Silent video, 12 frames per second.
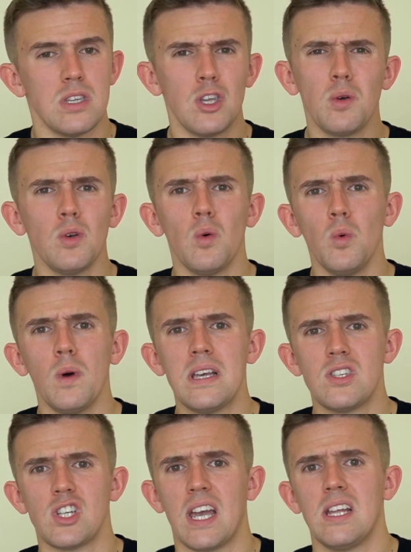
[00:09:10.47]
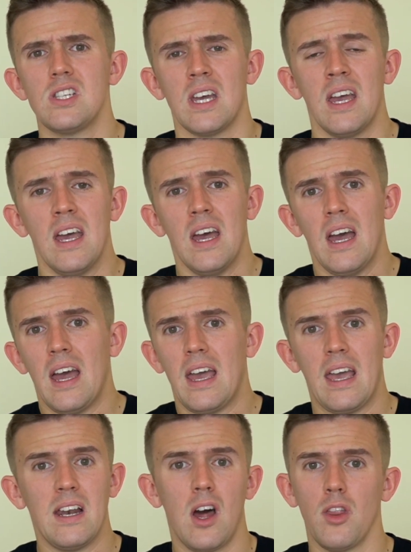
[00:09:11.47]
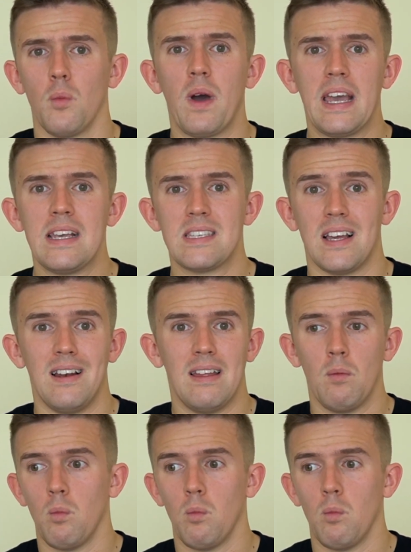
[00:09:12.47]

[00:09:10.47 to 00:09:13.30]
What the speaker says: And you can always change it in other ways